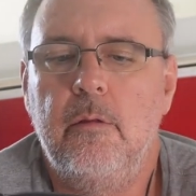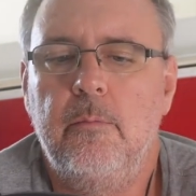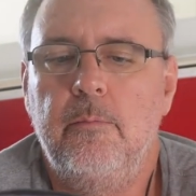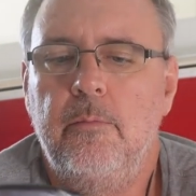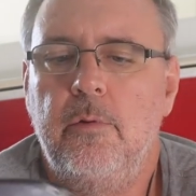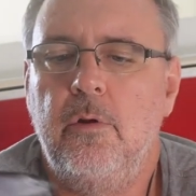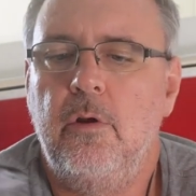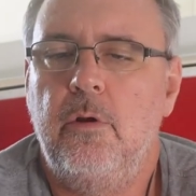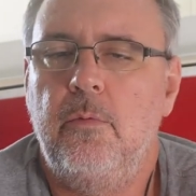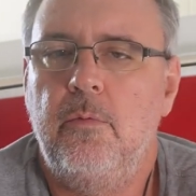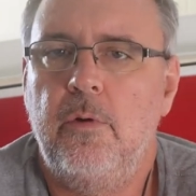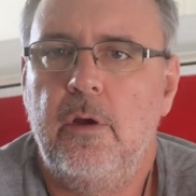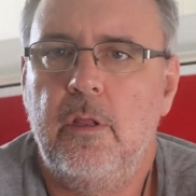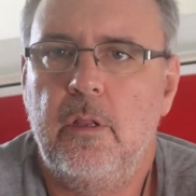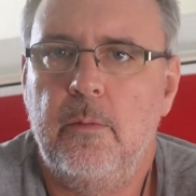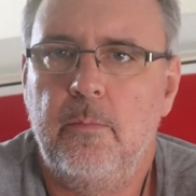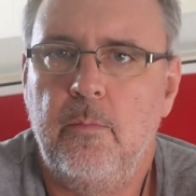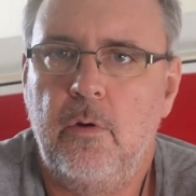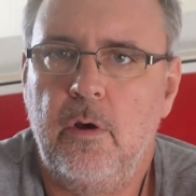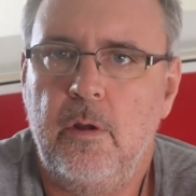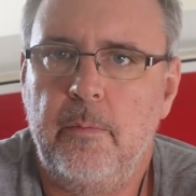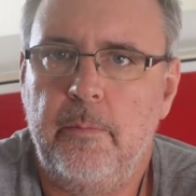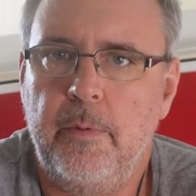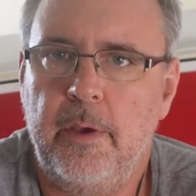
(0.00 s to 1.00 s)
But I'd rather
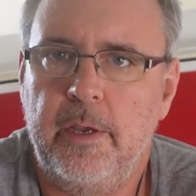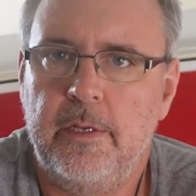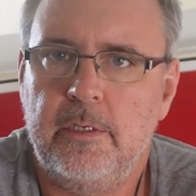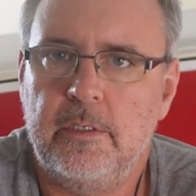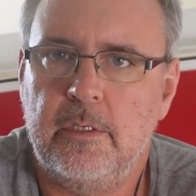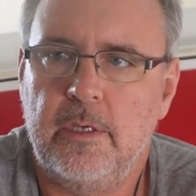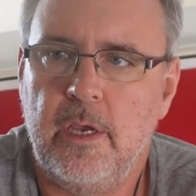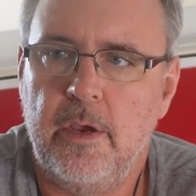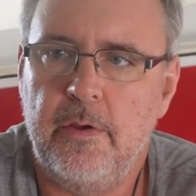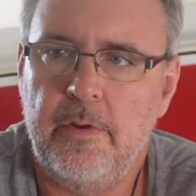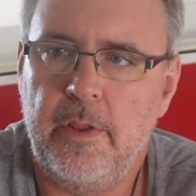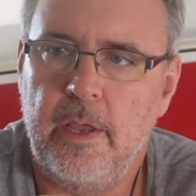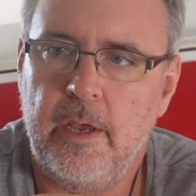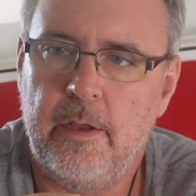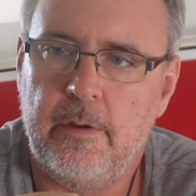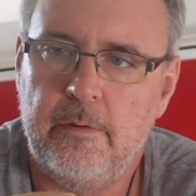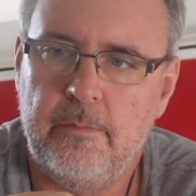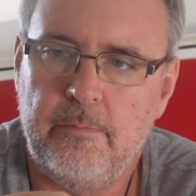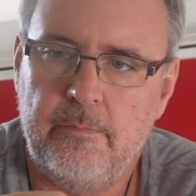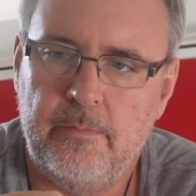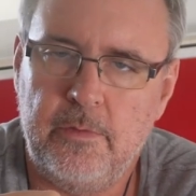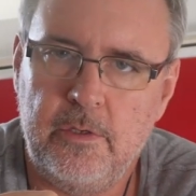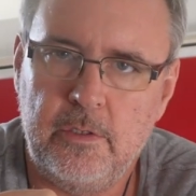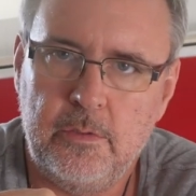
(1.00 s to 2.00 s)
my baits go
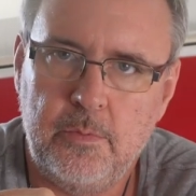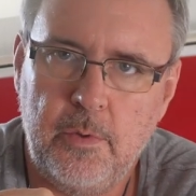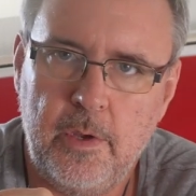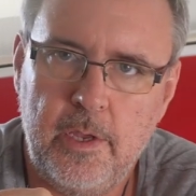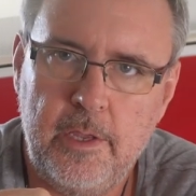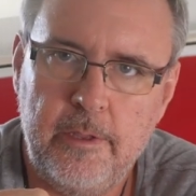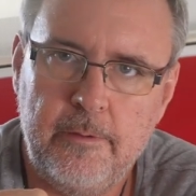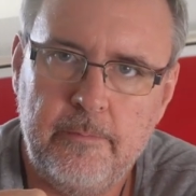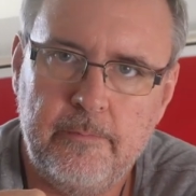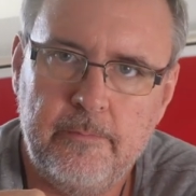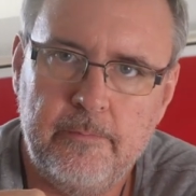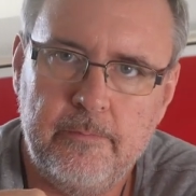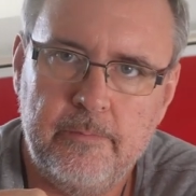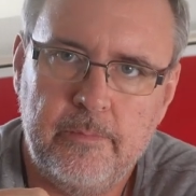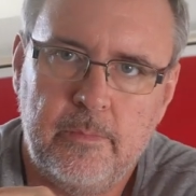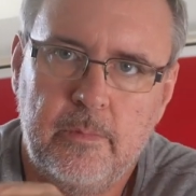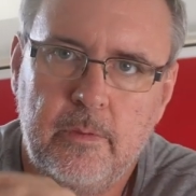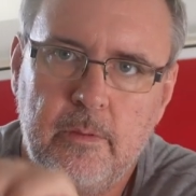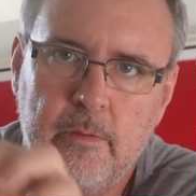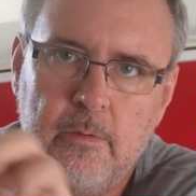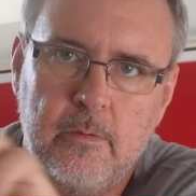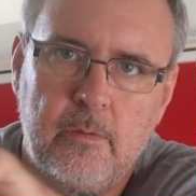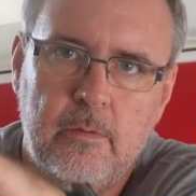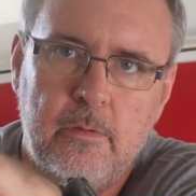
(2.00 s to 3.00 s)
down this way,
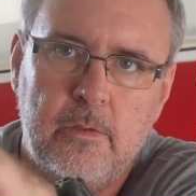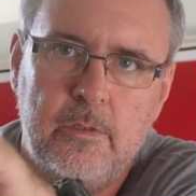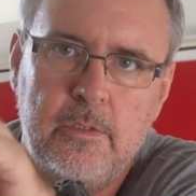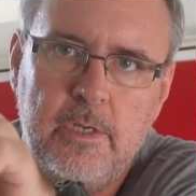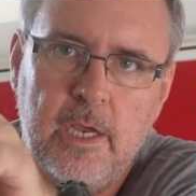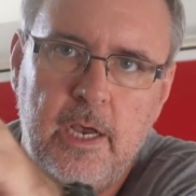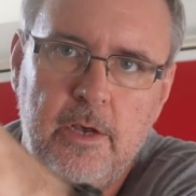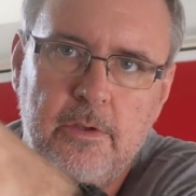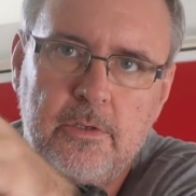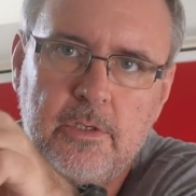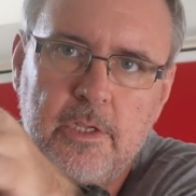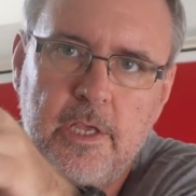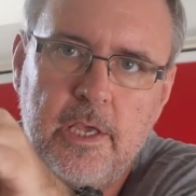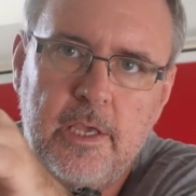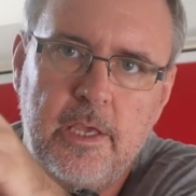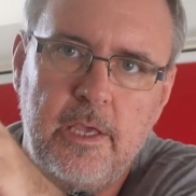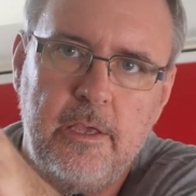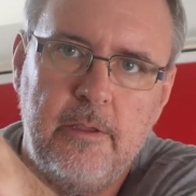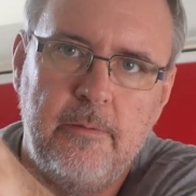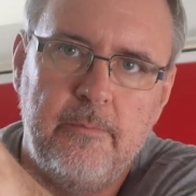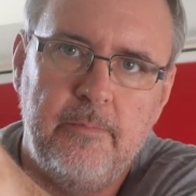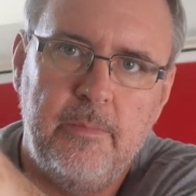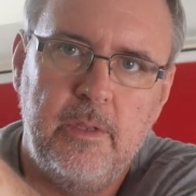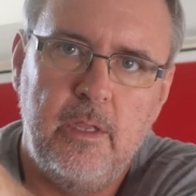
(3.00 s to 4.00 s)
the tail's
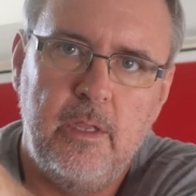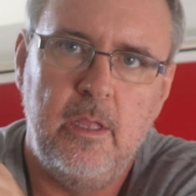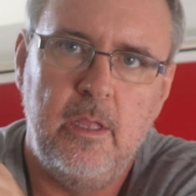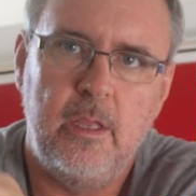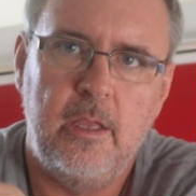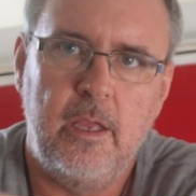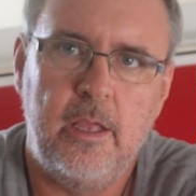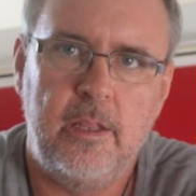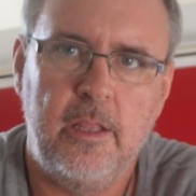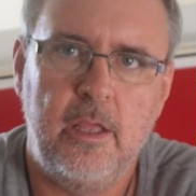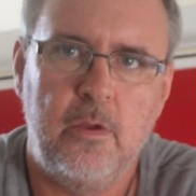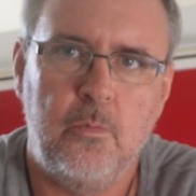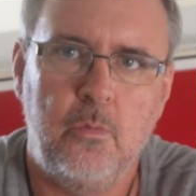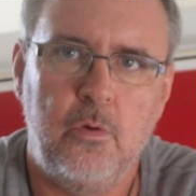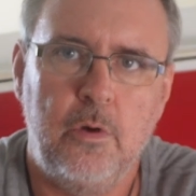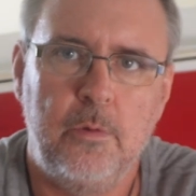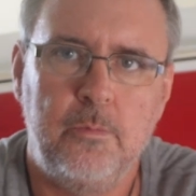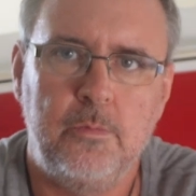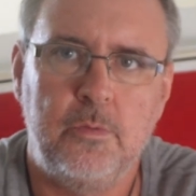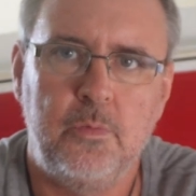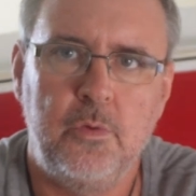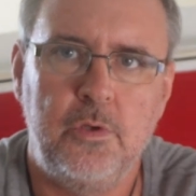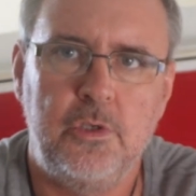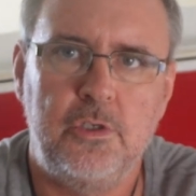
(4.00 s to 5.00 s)
kicking, And then when
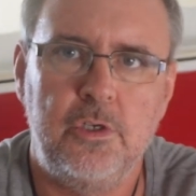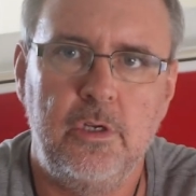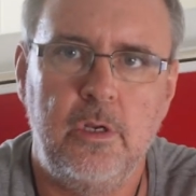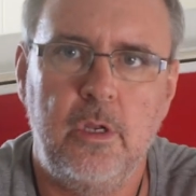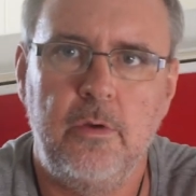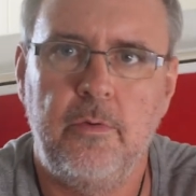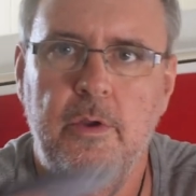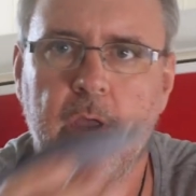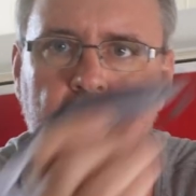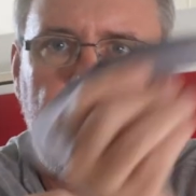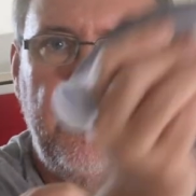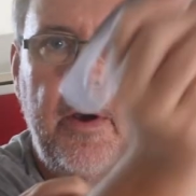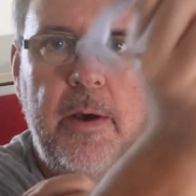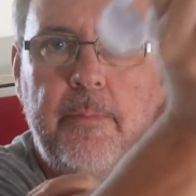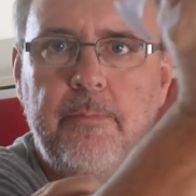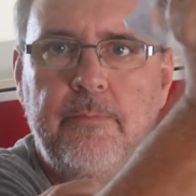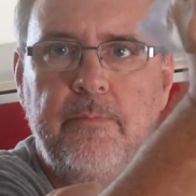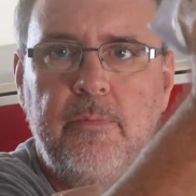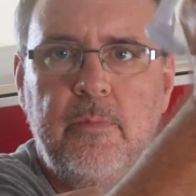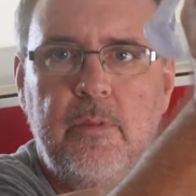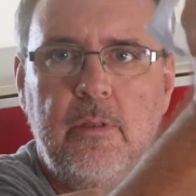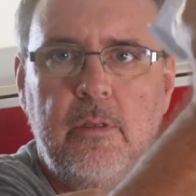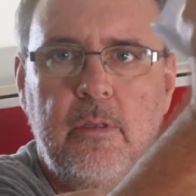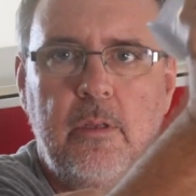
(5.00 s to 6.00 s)
I'm twitching, they'll come
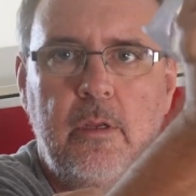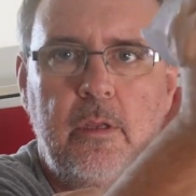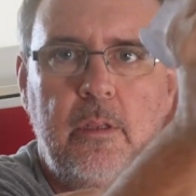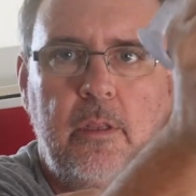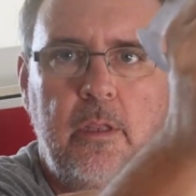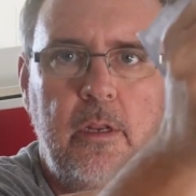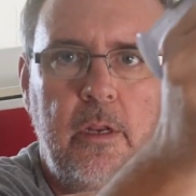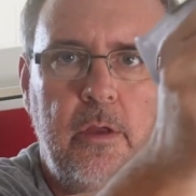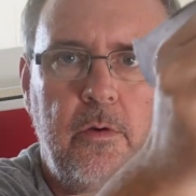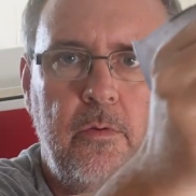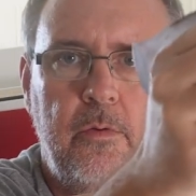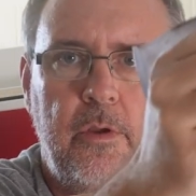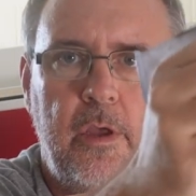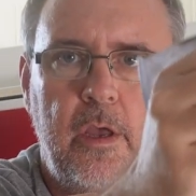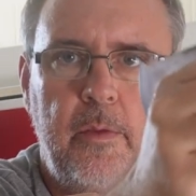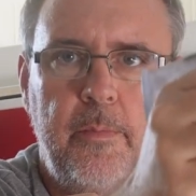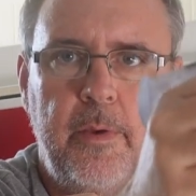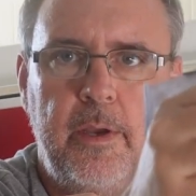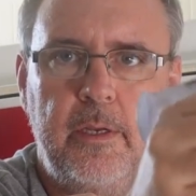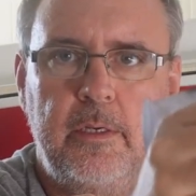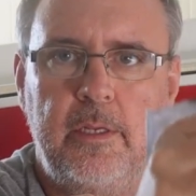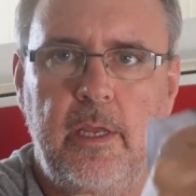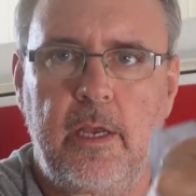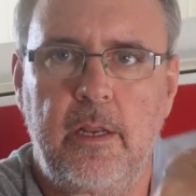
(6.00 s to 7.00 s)
up and then they'll go
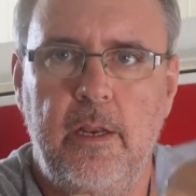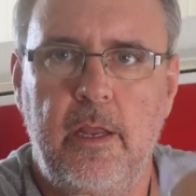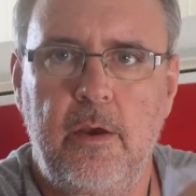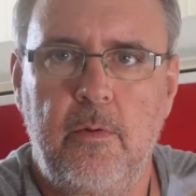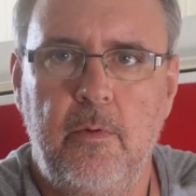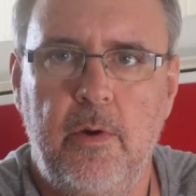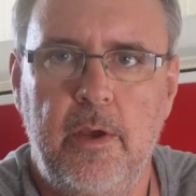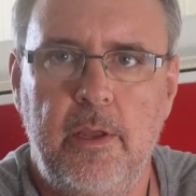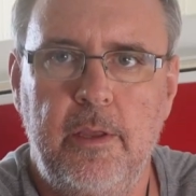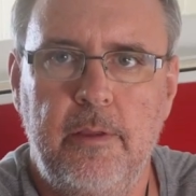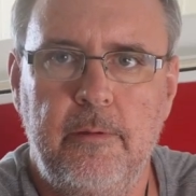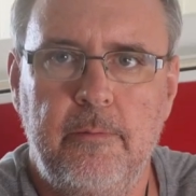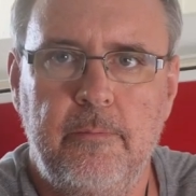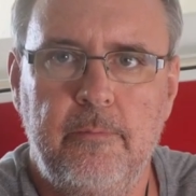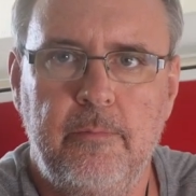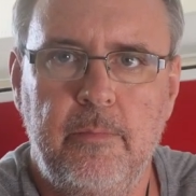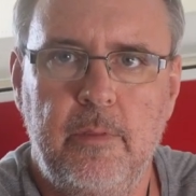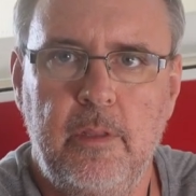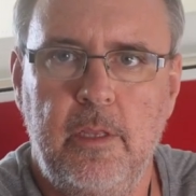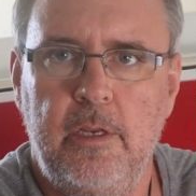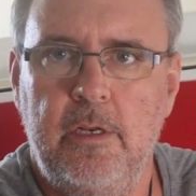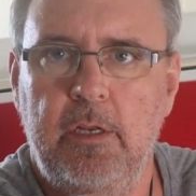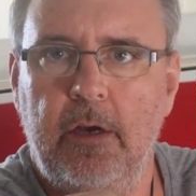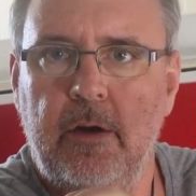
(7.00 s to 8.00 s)
back down that way.
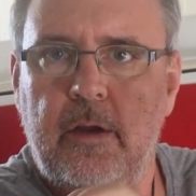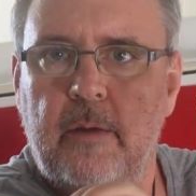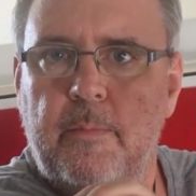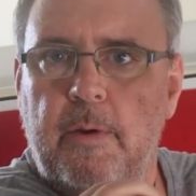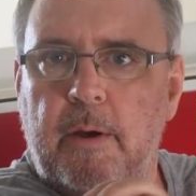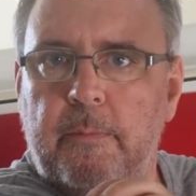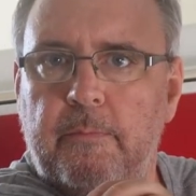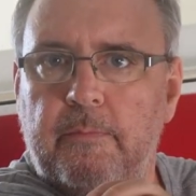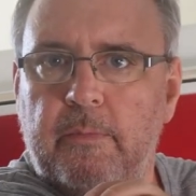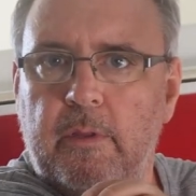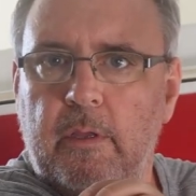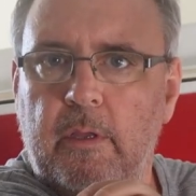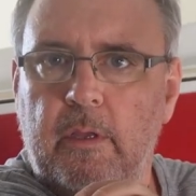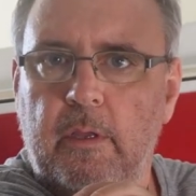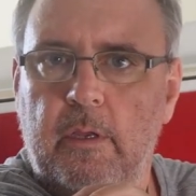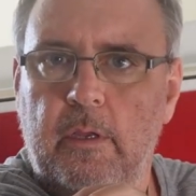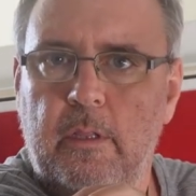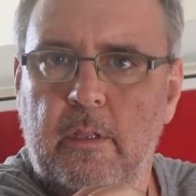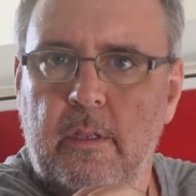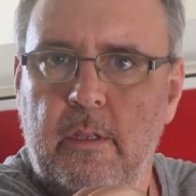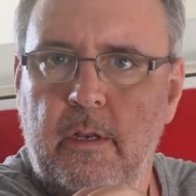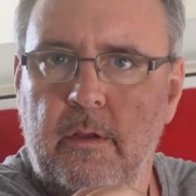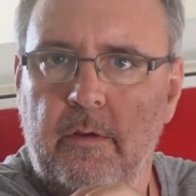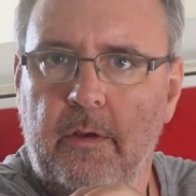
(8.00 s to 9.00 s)
Then they'll come up,
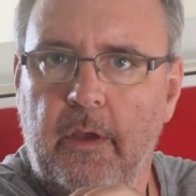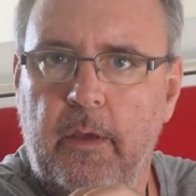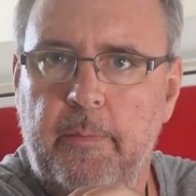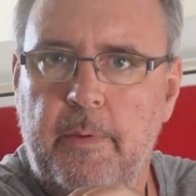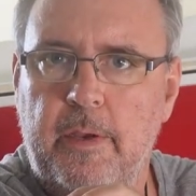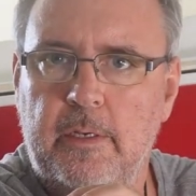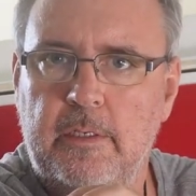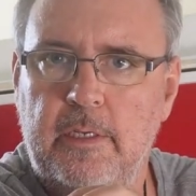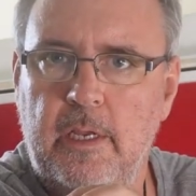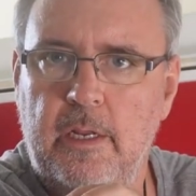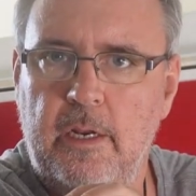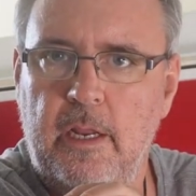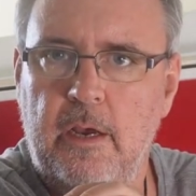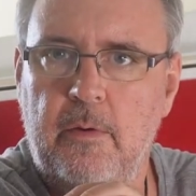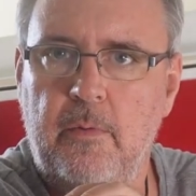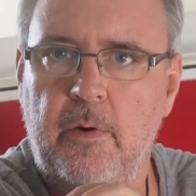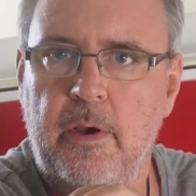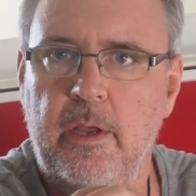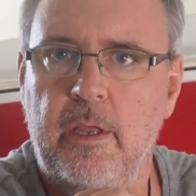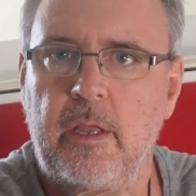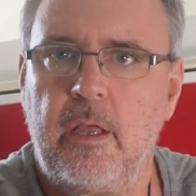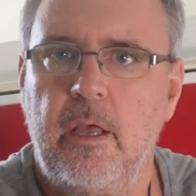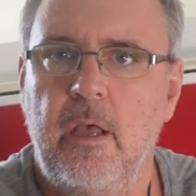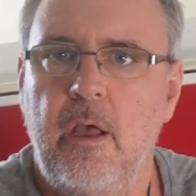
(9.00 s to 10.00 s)
then they'll go back down that
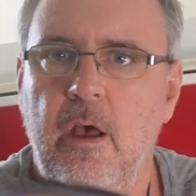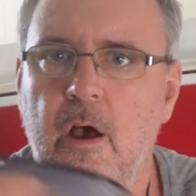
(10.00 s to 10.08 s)
way.